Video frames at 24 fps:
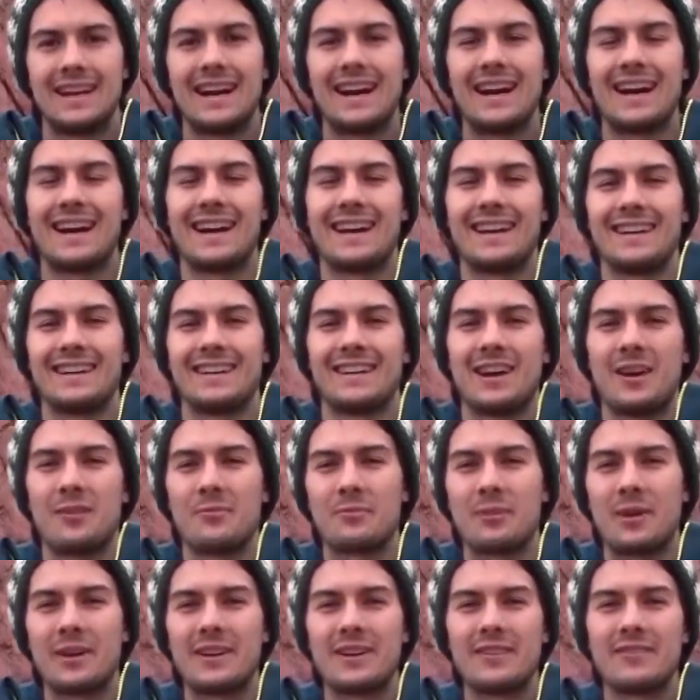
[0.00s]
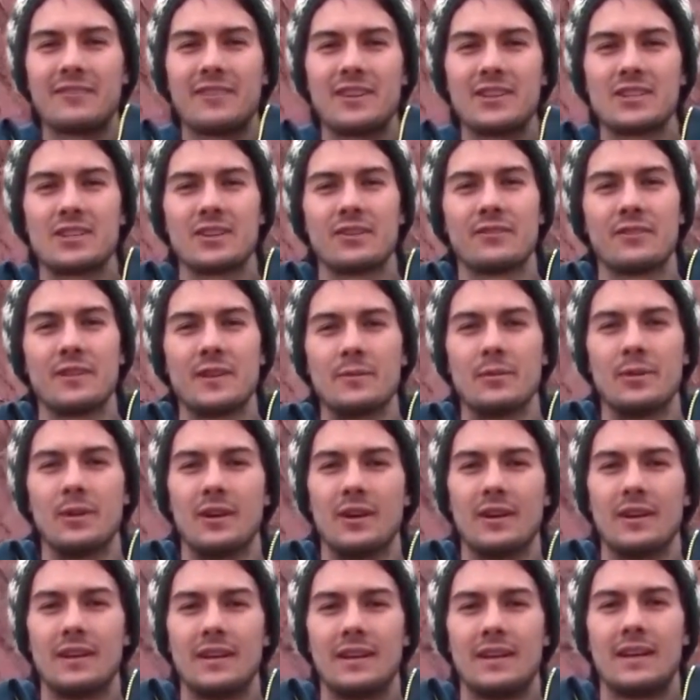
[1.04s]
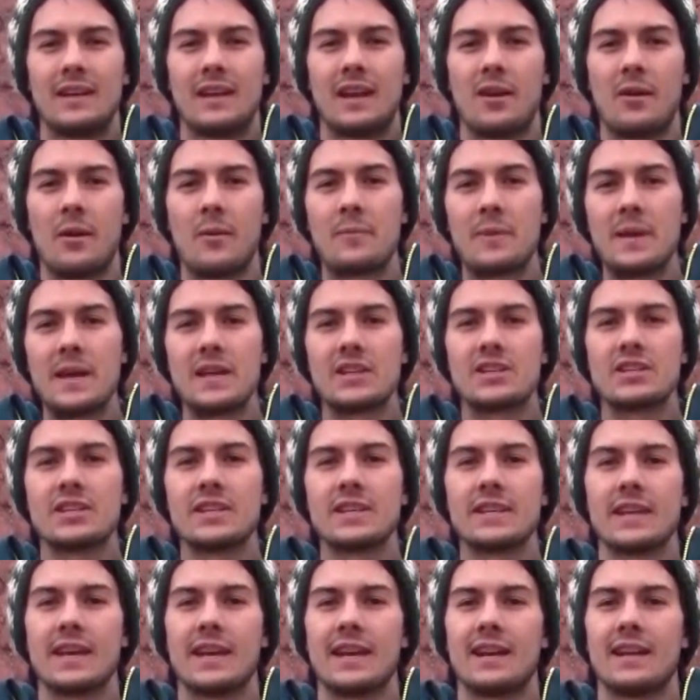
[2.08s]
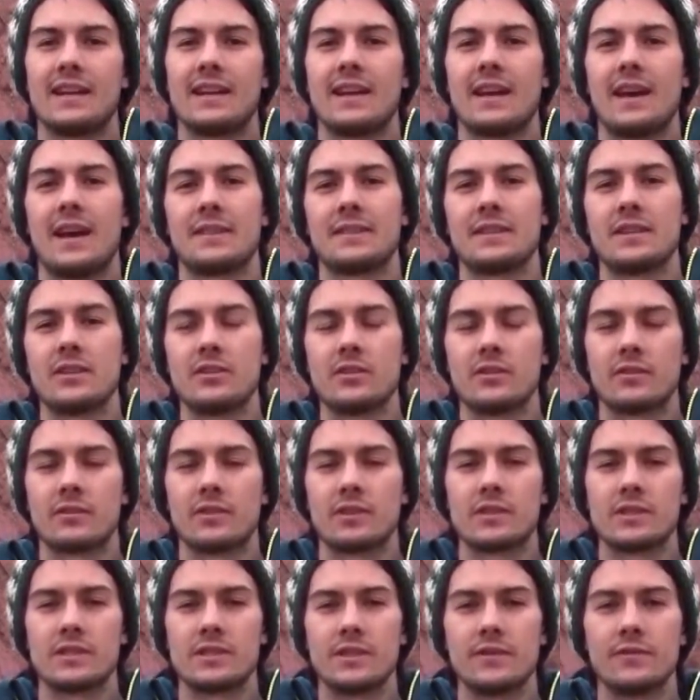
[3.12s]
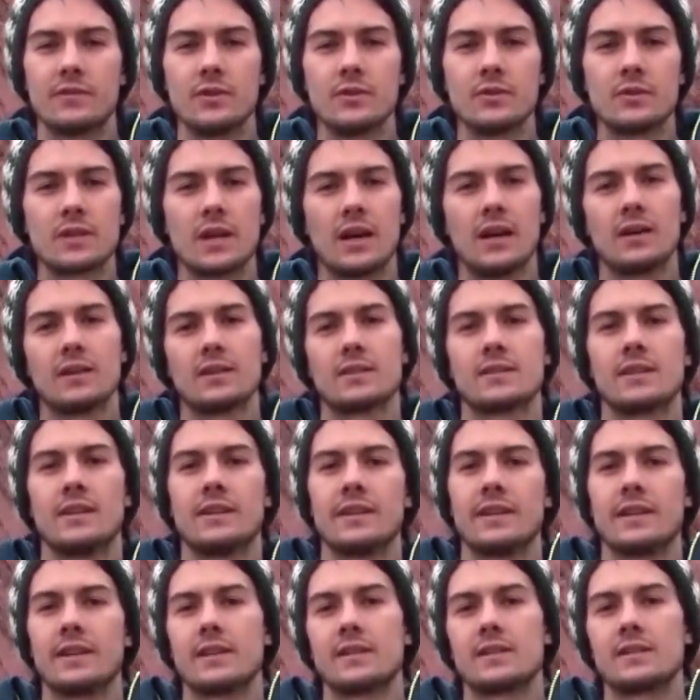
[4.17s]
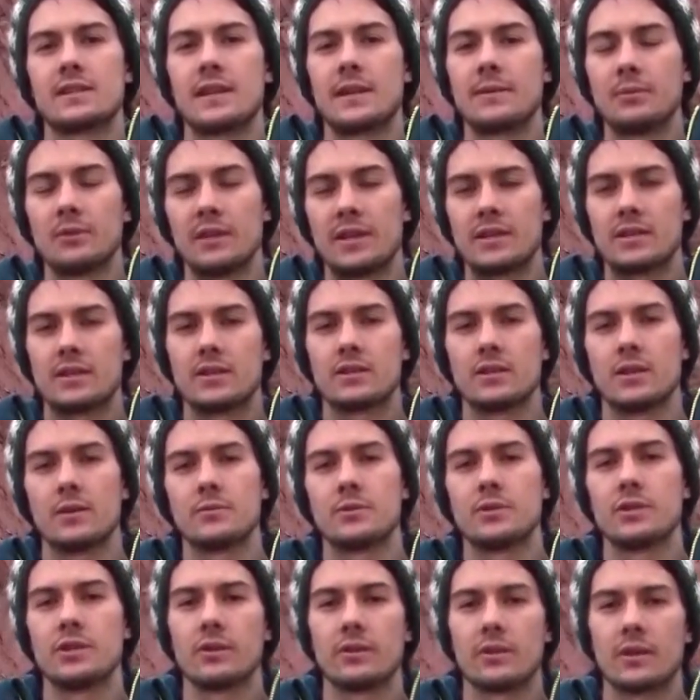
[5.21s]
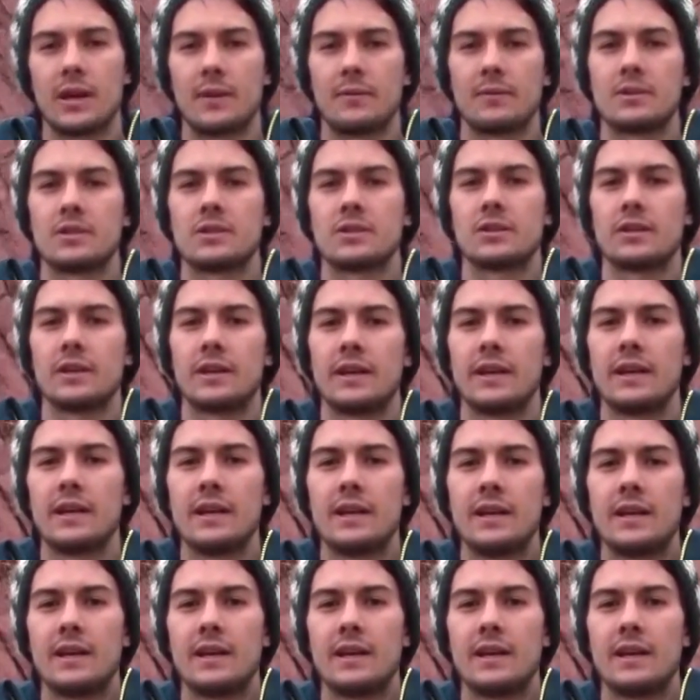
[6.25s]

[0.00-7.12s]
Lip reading: Hi, I'm Brenden Fischer-Femal. I'm a PhD candidate at the University of Utah studying stable isotope geochemistry